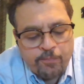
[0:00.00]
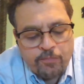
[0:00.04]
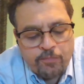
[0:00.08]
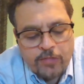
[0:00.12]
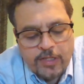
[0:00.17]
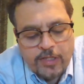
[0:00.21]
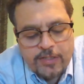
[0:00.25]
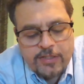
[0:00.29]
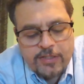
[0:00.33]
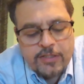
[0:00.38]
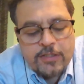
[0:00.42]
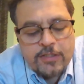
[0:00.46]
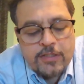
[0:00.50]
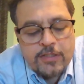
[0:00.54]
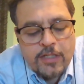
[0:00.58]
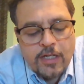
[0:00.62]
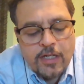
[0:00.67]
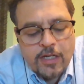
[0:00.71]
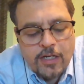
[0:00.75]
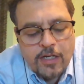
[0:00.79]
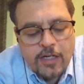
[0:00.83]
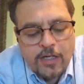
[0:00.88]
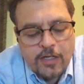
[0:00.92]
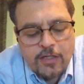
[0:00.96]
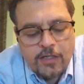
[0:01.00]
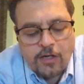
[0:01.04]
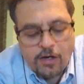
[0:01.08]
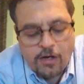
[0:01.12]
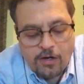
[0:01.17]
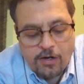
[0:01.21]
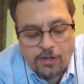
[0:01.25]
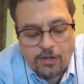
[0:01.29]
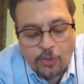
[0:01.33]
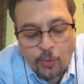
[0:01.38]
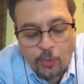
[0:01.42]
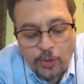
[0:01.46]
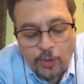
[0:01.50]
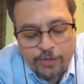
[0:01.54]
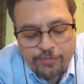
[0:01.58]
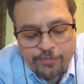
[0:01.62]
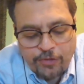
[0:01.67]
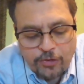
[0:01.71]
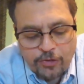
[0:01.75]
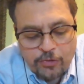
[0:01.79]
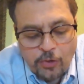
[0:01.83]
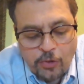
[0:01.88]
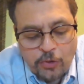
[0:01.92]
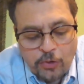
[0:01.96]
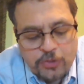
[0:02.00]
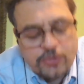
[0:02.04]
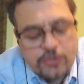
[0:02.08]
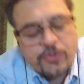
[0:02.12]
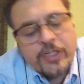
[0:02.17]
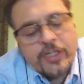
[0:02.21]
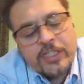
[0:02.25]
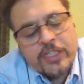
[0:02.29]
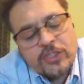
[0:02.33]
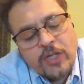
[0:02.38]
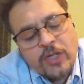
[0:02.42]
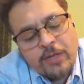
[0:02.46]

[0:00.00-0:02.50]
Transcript: this car only for groceries.